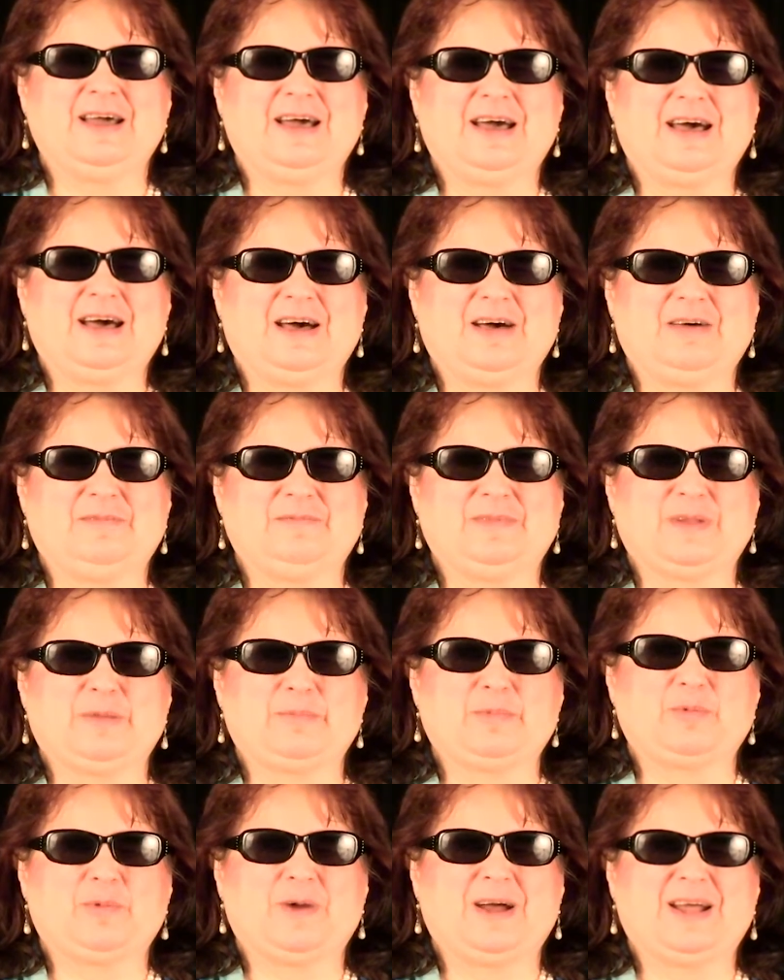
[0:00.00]

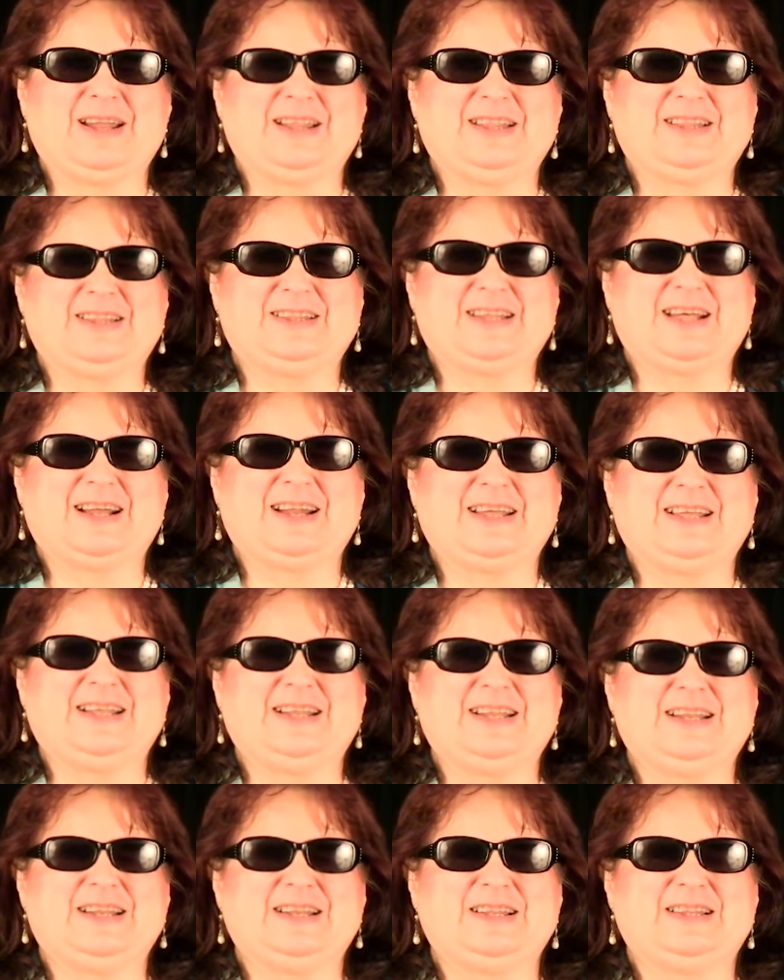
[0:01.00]
number one, is
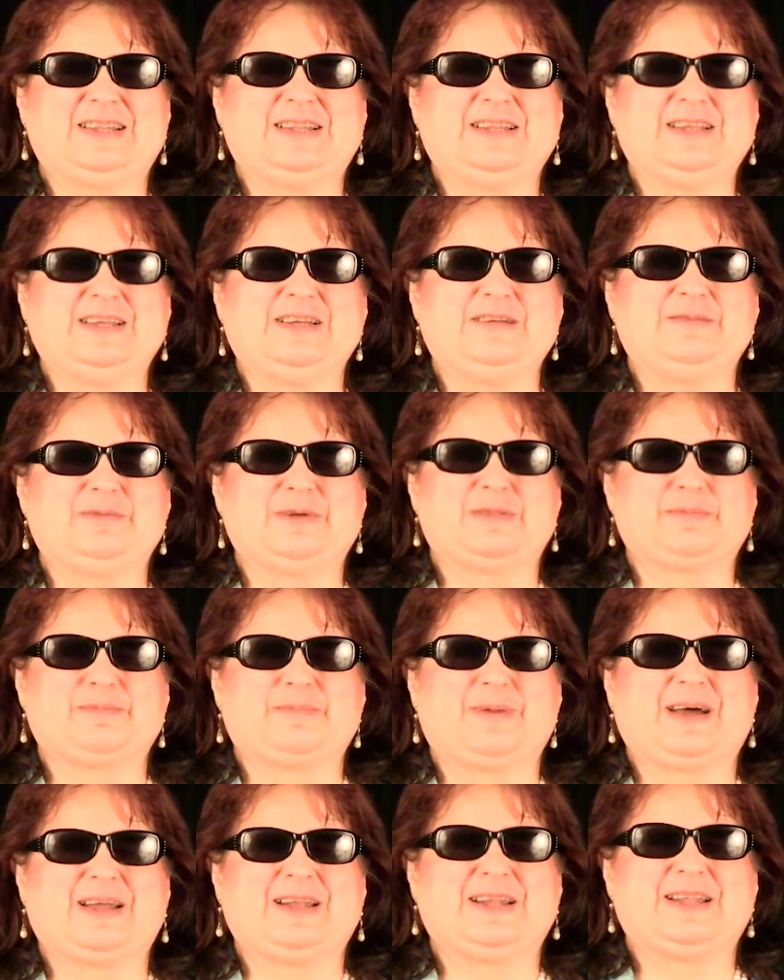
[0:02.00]
selling the
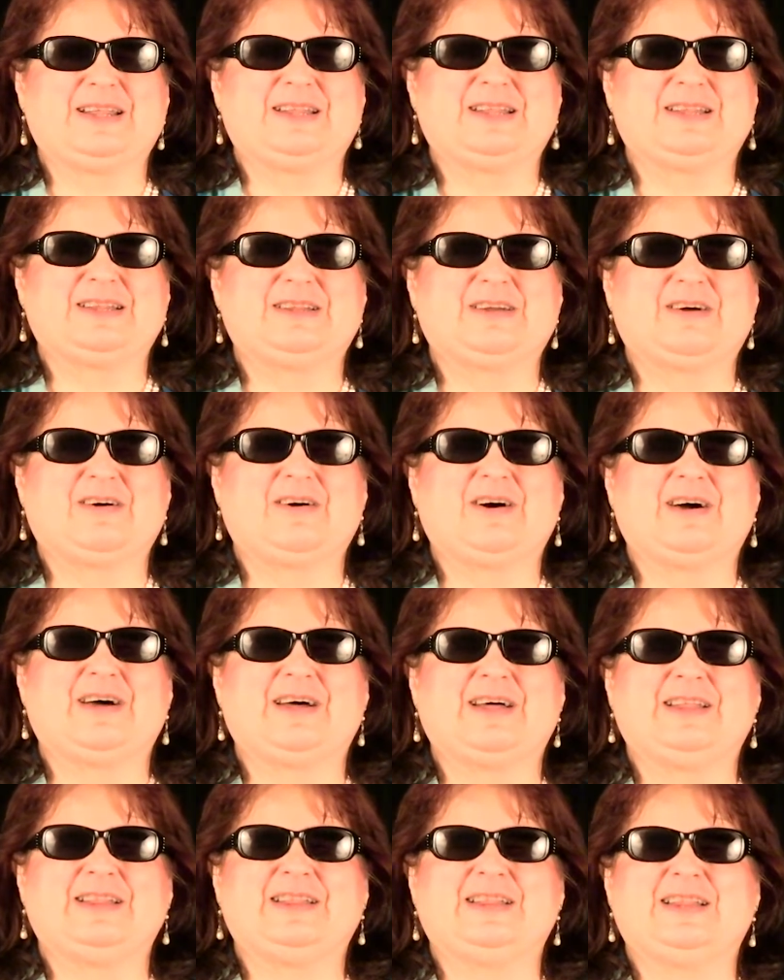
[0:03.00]
respondents
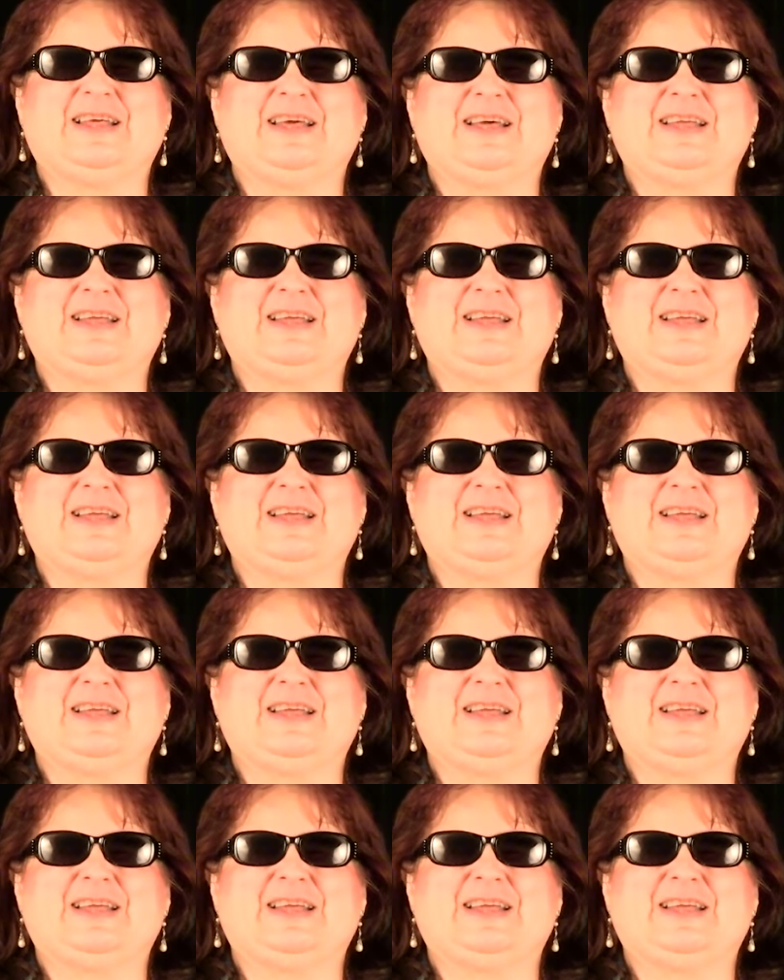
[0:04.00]
on